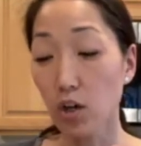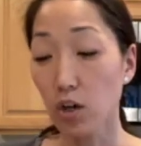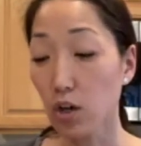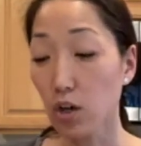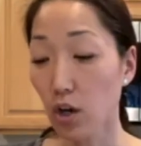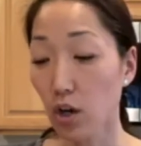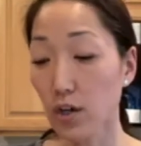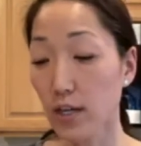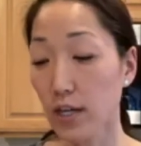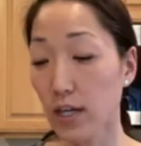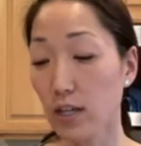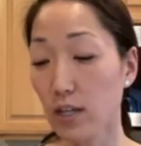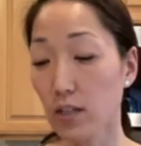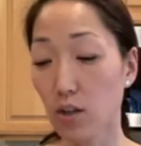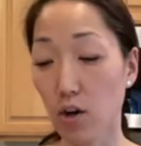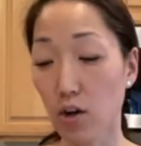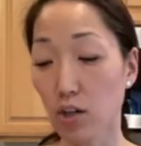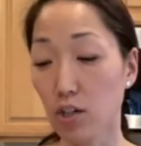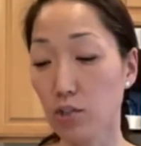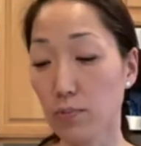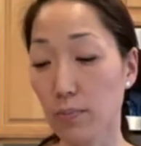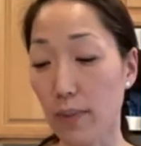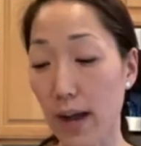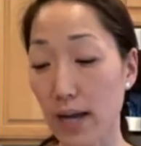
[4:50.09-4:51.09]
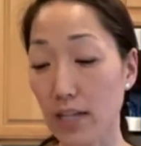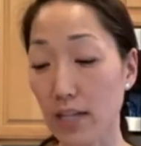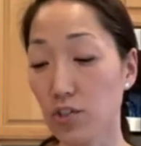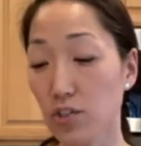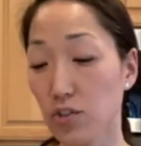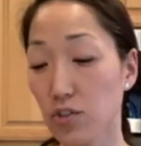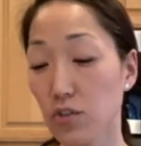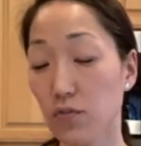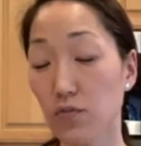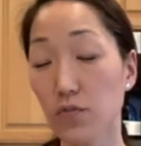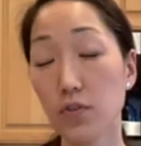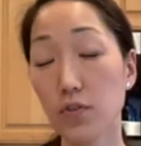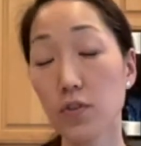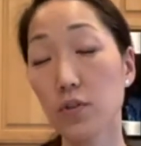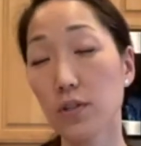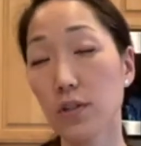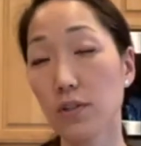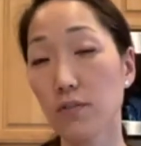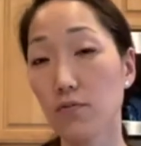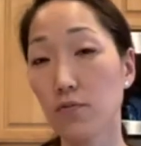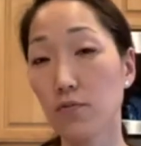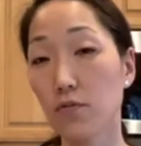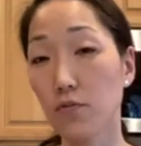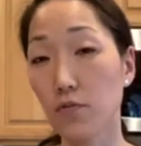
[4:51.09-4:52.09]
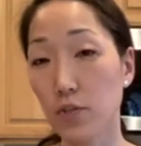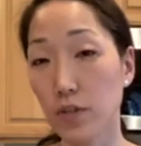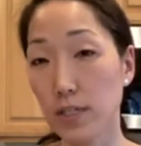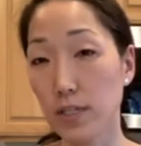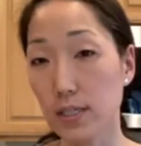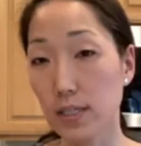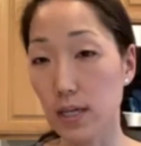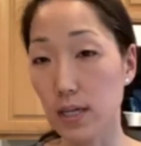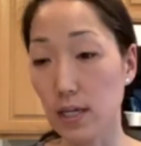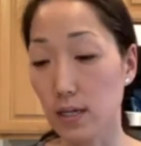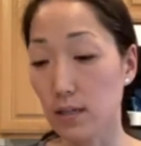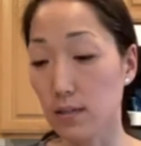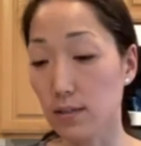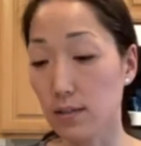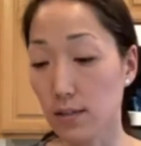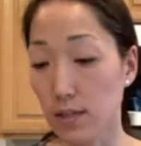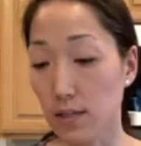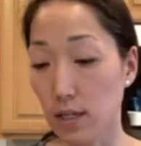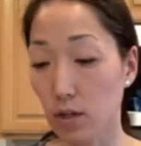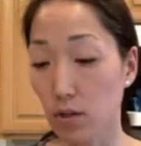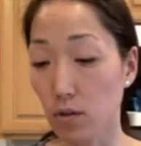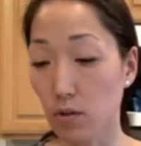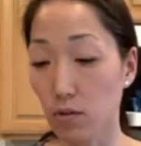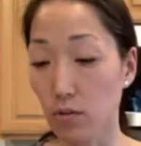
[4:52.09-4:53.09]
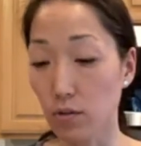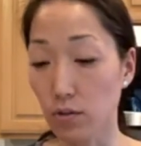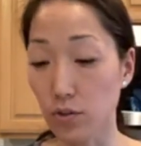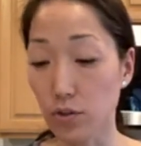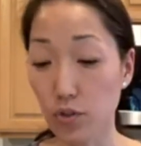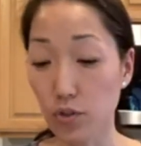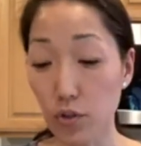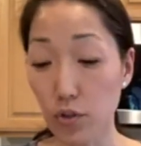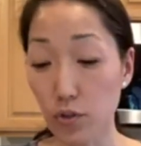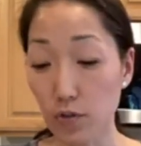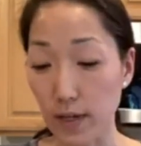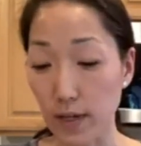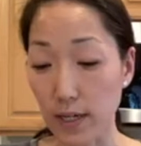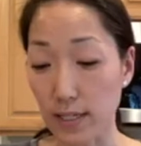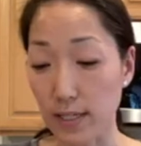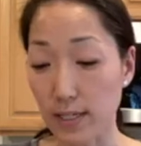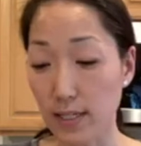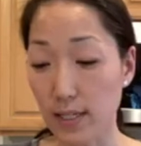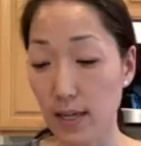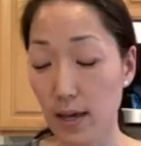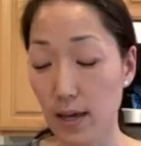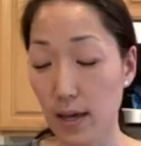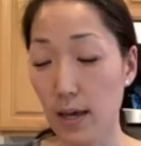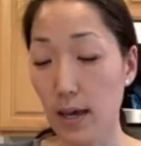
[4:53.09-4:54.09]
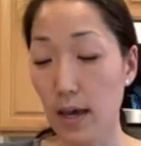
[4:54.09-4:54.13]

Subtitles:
cooking large batches of food and freezing single servings.